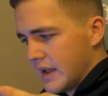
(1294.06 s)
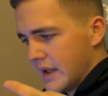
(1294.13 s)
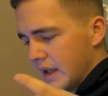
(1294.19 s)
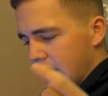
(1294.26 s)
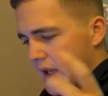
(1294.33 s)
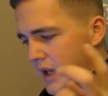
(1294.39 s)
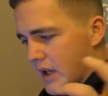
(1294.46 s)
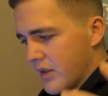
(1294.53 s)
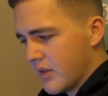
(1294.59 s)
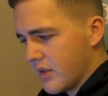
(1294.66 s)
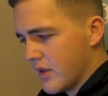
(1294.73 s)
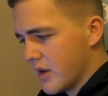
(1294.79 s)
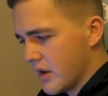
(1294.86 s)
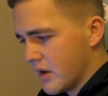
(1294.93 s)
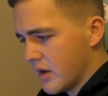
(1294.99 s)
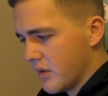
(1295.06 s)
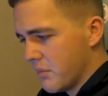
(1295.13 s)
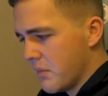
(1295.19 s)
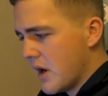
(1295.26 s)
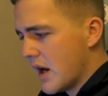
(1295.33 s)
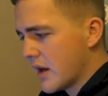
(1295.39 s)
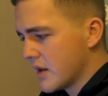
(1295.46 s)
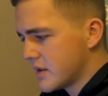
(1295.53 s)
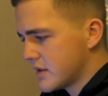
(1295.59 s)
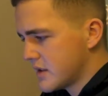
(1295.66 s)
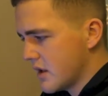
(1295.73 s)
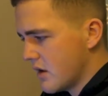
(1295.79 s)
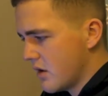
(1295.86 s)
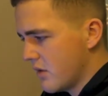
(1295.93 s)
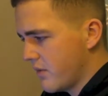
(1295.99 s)
and the mod
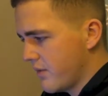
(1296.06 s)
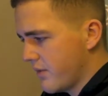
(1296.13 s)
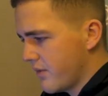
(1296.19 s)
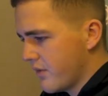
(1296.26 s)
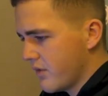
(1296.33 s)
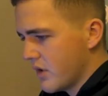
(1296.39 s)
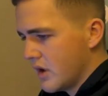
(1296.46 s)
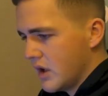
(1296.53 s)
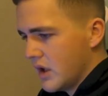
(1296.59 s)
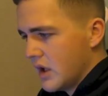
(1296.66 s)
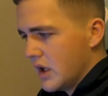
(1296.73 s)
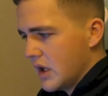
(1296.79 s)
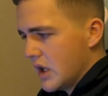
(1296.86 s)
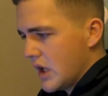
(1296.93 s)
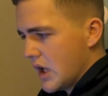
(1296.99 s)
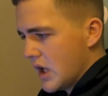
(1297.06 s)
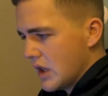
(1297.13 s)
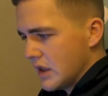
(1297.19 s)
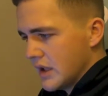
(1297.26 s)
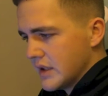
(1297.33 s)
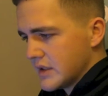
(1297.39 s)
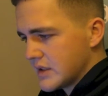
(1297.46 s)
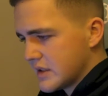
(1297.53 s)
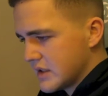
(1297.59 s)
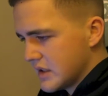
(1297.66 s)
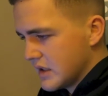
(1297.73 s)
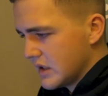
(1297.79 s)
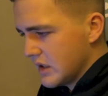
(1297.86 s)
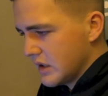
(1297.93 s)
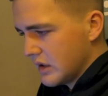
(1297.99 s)
itself. Let's
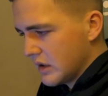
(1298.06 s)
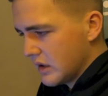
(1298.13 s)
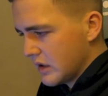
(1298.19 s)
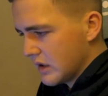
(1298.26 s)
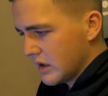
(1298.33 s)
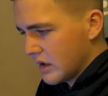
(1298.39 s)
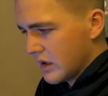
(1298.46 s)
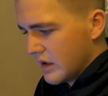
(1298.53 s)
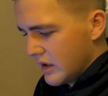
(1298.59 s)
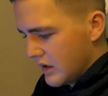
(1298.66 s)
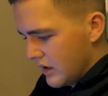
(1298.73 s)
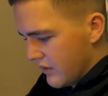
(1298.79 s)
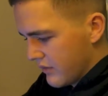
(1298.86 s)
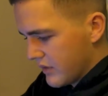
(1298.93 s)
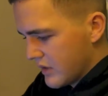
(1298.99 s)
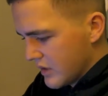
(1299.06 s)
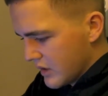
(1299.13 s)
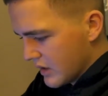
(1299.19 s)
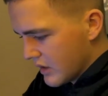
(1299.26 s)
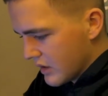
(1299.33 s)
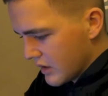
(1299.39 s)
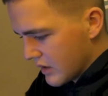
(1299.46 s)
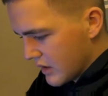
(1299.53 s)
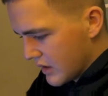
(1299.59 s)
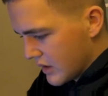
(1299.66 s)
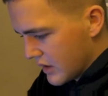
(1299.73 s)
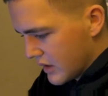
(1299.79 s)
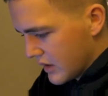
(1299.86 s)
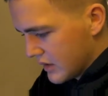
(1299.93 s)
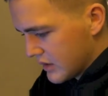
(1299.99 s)
see if the
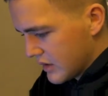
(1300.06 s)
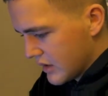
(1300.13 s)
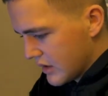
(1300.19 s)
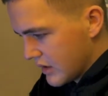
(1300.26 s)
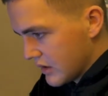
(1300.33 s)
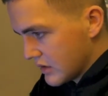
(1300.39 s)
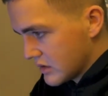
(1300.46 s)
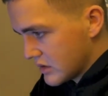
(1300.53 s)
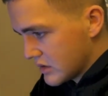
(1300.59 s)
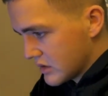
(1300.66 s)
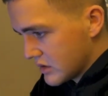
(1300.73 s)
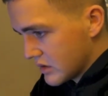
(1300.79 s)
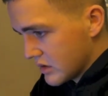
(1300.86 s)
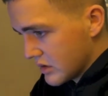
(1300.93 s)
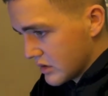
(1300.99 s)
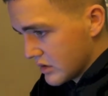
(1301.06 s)
itaste